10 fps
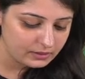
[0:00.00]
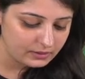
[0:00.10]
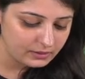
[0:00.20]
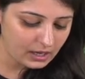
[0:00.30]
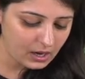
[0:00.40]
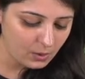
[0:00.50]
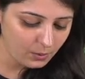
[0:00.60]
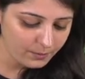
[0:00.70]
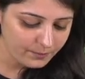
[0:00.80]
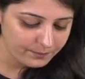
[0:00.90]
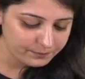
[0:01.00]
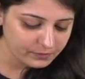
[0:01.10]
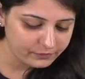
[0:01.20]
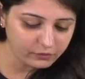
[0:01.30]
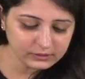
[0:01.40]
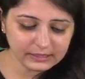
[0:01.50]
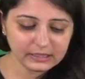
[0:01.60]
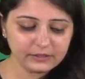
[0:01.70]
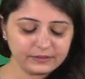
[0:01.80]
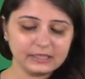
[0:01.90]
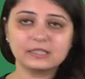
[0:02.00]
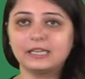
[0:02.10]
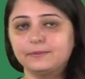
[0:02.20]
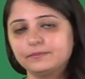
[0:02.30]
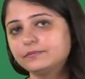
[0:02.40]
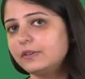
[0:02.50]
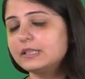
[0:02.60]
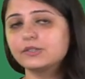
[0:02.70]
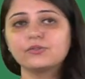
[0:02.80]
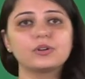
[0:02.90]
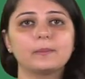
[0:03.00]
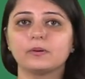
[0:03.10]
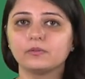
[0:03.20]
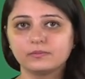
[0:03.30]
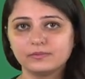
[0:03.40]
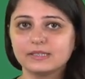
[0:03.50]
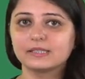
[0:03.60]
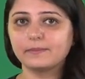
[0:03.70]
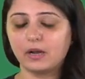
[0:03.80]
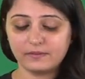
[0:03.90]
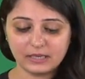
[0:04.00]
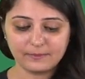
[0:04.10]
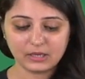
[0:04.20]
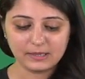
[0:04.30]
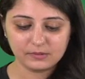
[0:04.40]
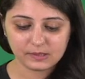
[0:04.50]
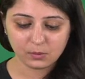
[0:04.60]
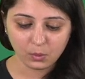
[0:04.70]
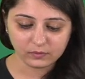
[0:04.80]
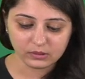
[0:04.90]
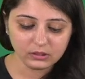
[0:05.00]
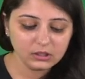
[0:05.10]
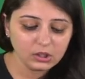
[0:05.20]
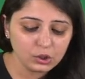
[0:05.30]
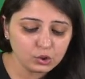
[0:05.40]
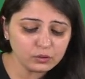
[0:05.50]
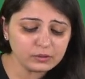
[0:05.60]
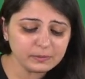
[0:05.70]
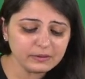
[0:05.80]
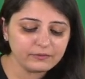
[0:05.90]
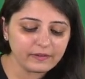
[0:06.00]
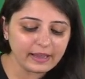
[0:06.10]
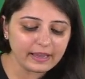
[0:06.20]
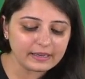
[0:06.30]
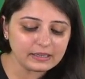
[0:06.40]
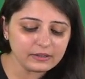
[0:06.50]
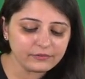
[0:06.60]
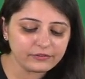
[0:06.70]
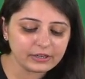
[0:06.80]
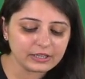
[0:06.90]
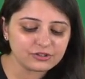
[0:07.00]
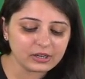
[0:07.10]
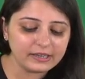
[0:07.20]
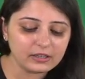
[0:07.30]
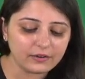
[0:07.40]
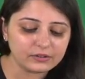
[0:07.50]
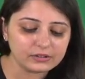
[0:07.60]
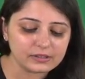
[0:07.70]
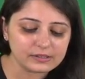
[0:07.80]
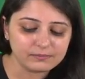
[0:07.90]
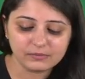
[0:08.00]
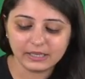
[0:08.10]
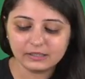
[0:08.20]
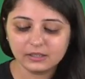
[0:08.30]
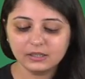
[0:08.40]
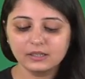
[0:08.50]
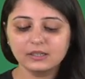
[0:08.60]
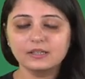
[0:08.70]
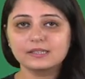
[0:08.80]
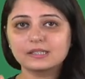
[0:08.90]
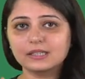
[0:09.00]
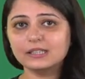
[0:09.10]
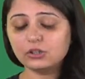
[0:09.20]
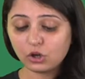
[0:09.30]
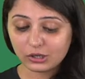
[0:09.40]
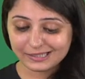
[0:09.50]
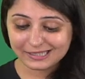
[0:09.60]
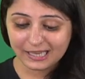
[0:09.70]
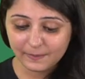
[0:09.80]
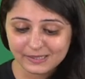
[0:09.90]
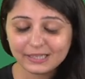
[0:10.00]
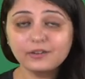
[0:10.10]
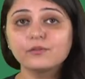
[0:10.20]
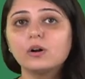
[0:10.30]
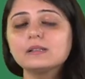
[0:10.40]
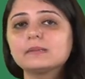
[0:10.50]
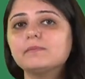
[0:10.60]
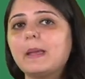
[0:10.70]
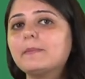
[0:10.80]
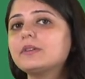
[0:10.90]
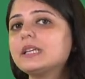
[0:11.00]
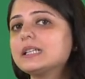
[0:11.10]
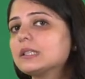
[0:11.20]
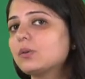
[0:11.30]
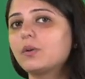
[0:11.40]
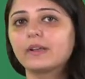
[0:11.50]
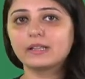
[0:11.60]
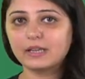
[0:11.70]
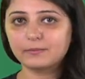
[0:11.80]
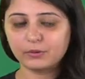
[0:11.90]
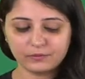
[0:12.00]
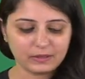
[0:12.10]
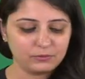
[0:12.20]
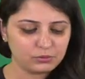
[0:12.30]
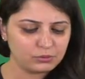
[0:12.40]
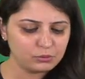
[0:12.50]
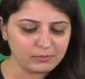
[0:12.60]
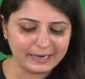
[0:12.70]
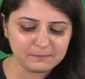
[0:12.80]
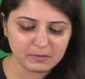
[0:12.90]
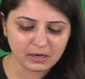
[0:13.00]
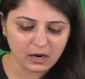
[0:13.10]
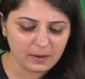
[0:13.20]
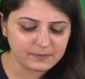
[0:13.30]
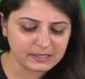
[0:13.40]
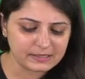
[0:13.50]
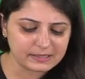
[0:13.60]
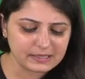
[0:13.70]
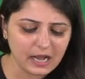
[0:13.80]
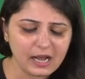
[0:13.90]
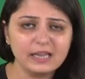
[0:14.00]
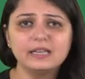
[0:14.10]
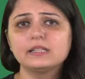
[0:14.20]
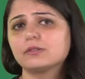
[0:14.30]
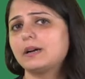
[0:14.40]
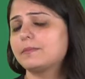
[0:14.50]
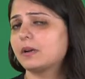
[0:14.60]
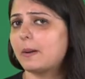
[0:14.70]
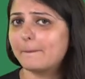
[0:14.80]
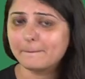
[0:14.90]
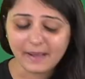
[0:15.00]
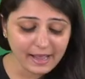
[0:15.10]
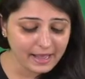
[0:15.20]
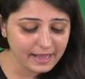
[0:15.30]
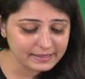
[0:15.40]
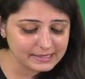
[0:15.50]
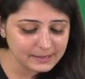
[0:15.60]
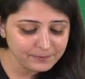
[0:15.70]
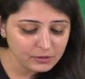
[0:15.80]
Now, for the evening time, once you rub, once the power nap time is over, you would be very fresh right after this, right? Study the concepts that involves memory and solving at that point of time. You know, you might pick up, say, science, you might pick up maths.